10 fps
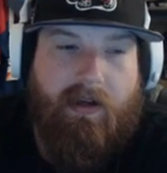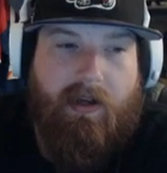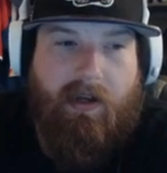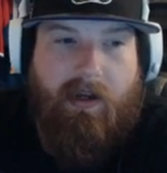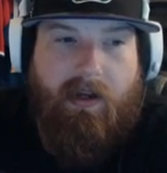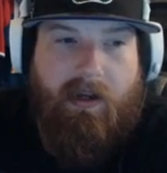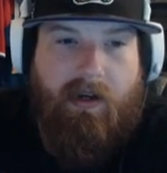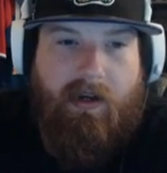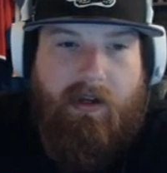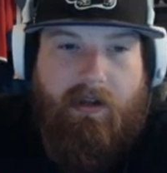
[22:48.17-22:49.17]

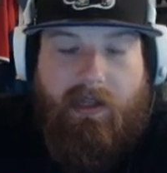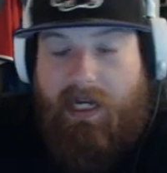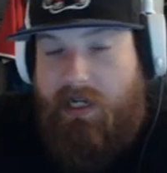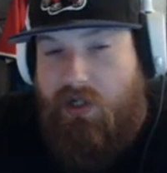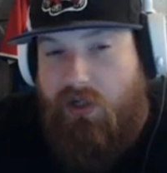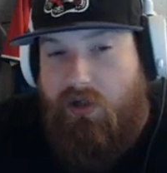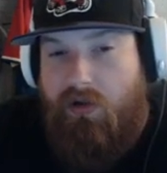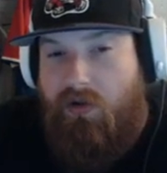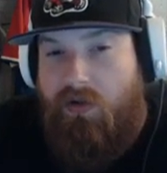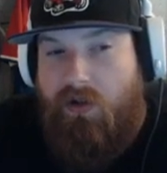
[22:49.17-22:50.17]
In lane
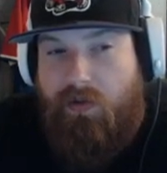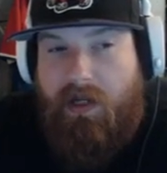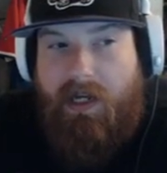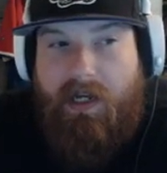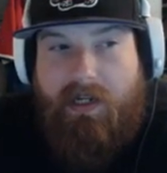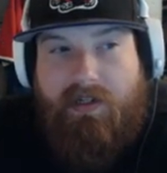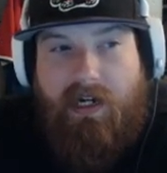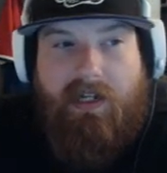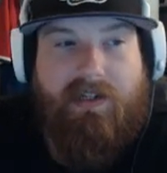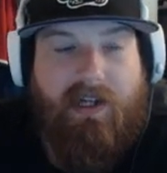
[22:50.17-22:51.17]
2, you play a
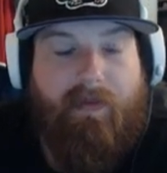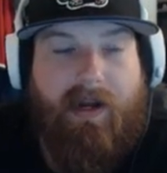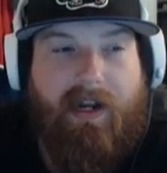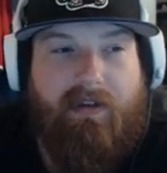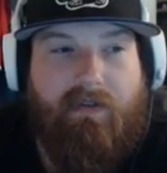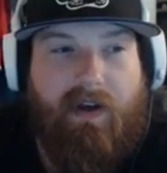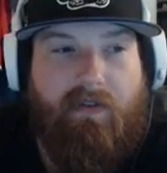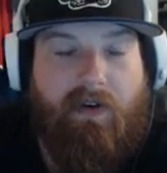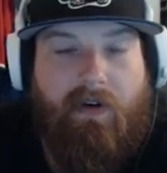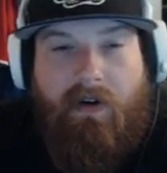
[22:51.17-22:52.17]
second Salamander's
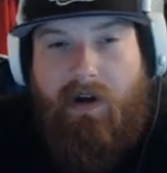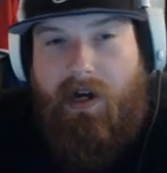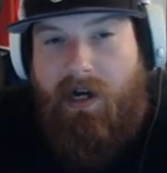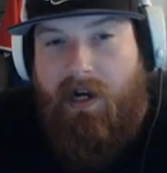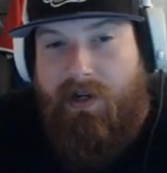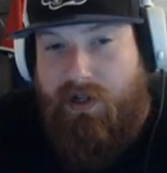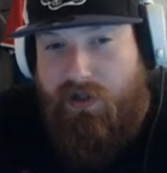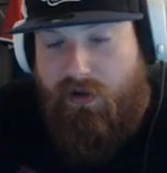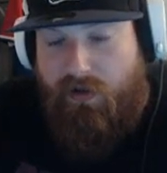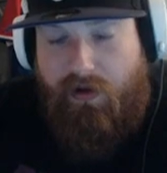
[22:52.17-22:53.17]
Favor on
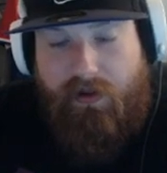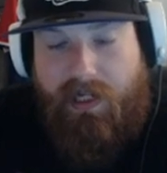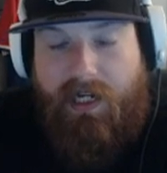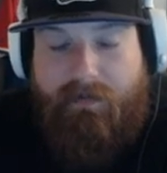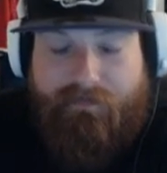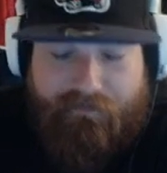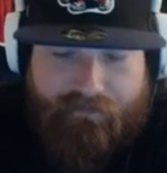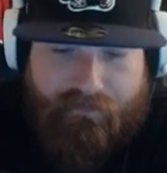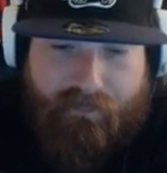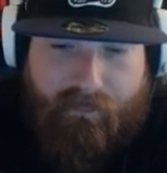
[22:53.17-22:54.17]
your 3rd lane.
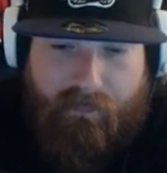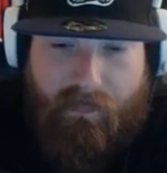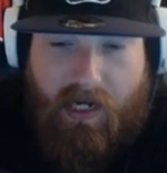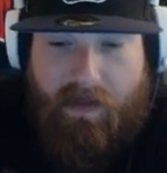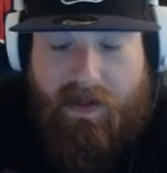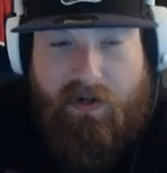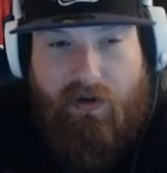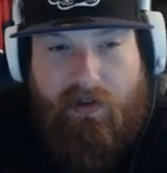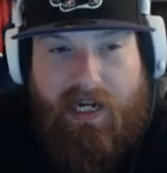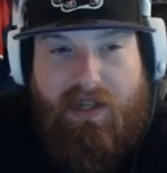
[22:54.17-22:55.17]
And then
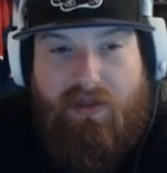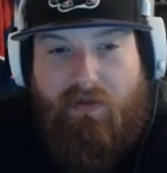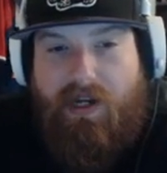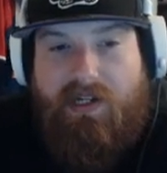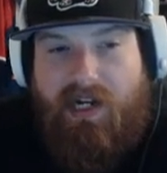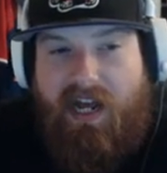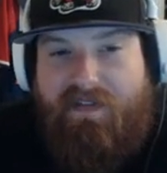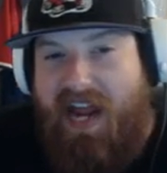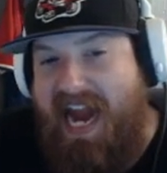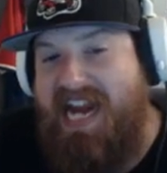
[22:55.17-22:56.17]
your lane 3 is going to
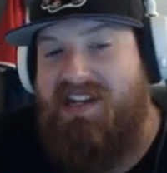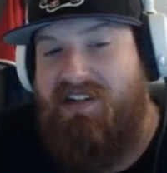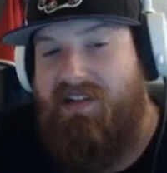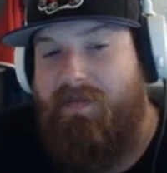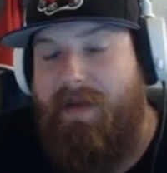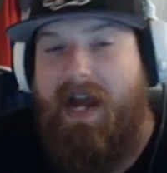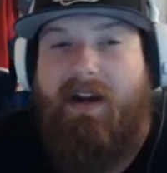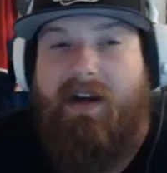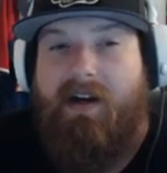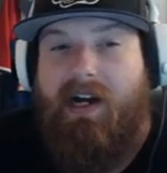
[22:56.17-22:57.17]
have 8
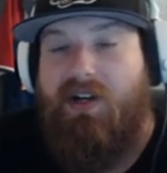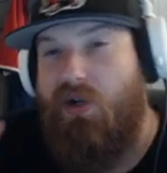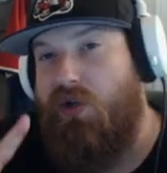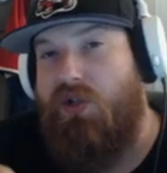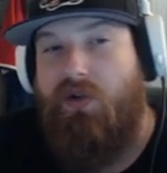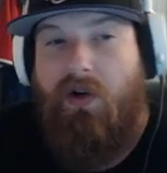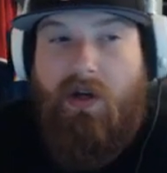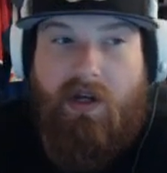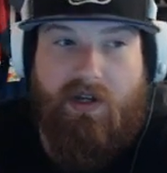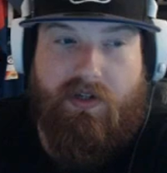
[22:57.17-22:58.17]
mana on turn 2.
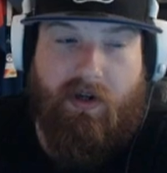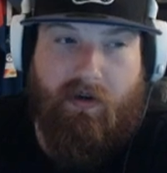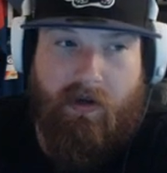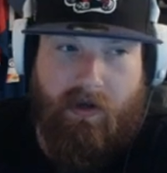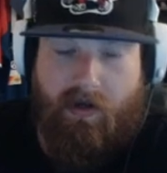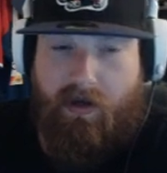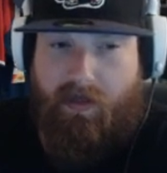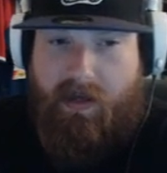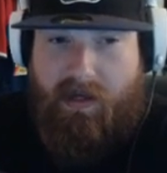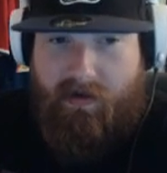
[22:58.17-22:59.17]
So
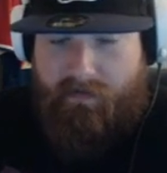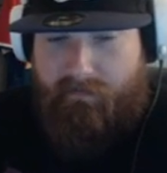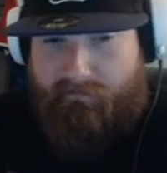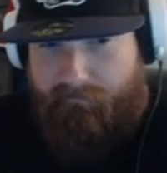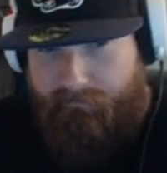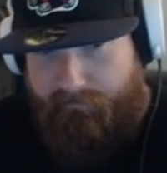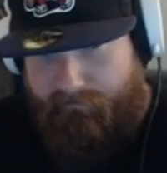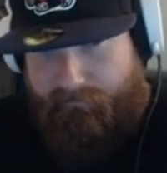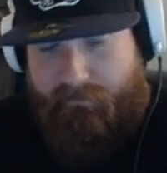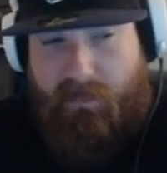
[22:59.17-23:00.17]
the
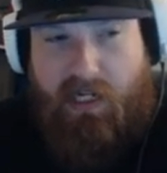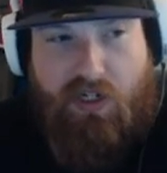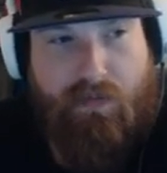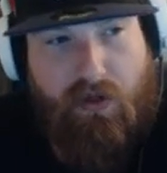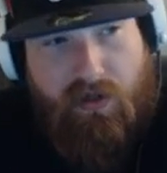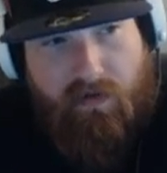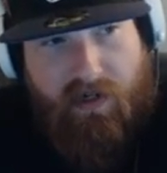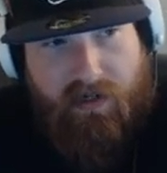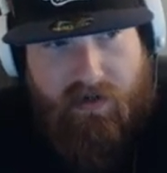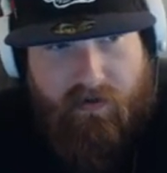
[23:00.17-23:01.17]

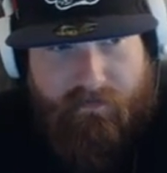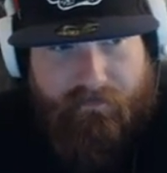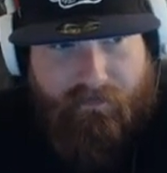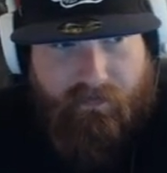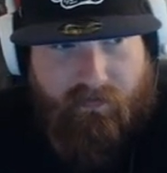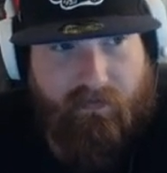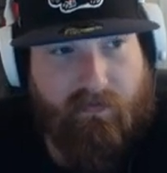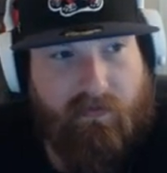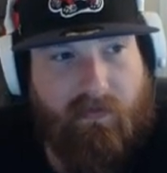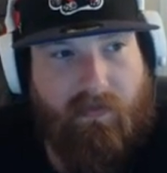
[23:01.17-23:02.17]
explosiveness
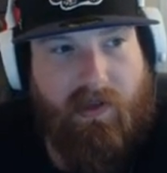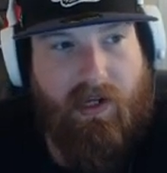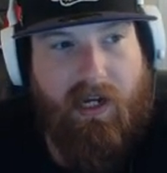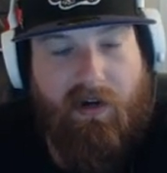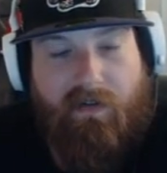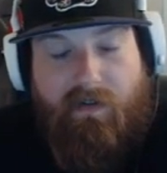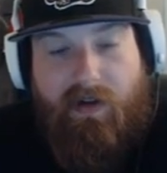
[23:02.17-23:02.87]
and,